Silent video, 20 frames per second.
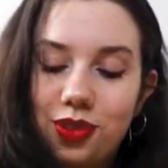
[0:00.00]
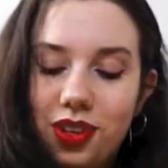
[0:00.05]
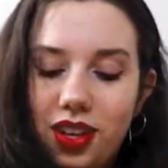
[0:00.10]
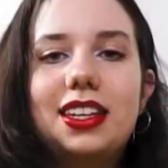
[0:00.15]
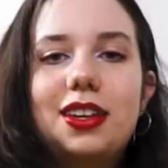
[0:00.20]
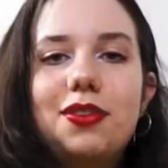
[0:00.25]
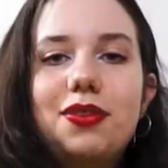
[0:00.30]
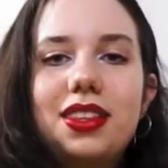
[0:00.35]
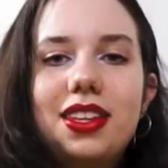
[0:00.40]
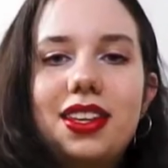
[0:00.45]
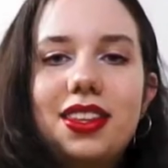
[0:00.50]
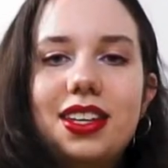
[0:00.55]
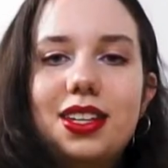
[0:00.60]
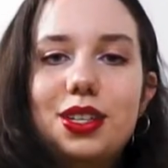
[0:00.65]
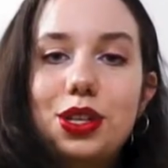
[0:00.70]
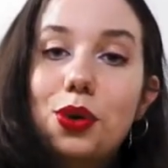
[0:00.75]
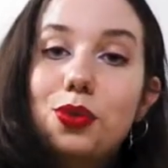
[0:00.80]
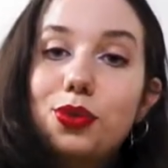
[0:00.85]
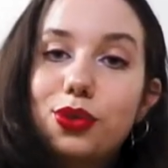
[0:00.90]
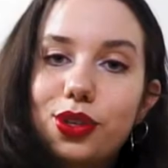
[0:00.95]
Given that they
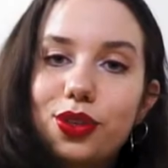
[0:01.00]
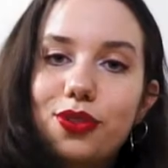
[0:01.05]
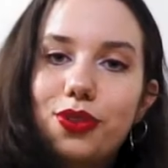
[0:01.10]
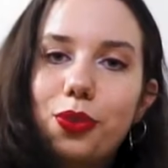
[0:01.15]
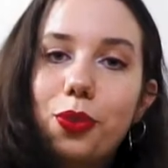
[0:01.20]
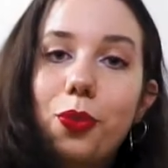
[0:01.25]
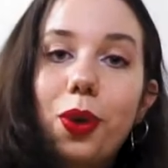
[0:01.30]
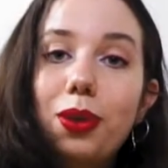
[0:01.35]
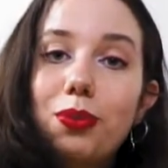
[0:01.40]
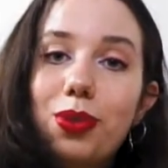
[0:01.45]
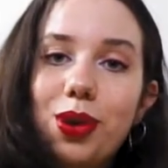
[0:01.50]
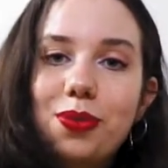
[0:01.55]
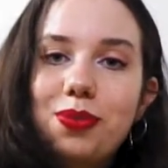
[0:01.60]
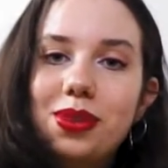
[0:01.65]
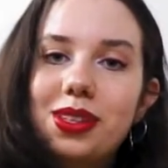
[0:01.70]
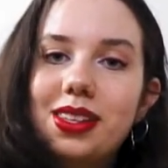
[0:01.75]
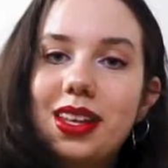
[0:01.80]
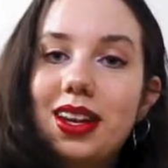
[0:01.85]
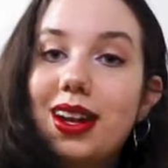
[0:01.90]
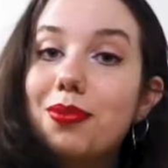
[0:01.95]
don't serve the one purpose
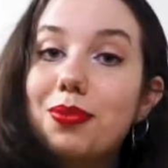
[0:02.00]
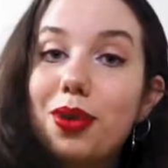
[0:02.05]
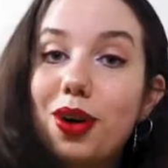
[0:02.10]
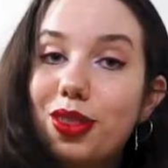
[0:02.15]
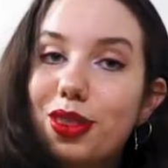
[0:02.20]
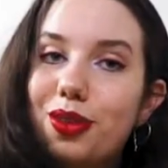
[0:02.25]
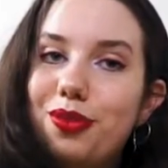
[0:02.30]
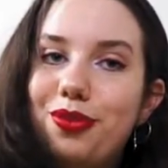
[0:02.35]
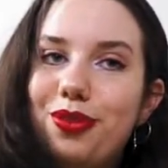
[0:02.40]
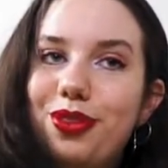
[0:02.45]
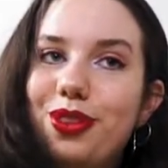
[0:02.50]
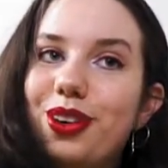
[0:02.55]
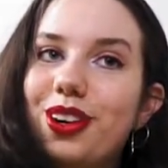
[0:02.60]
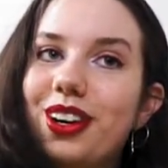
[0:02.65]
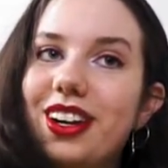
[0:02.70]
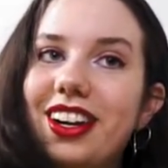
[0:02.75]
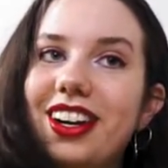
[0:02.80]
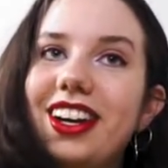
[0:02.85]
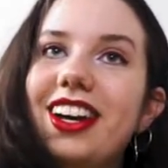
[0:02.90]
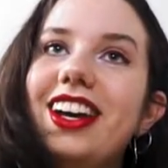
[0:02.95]
that I bought them
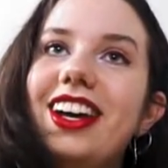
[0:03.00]
for,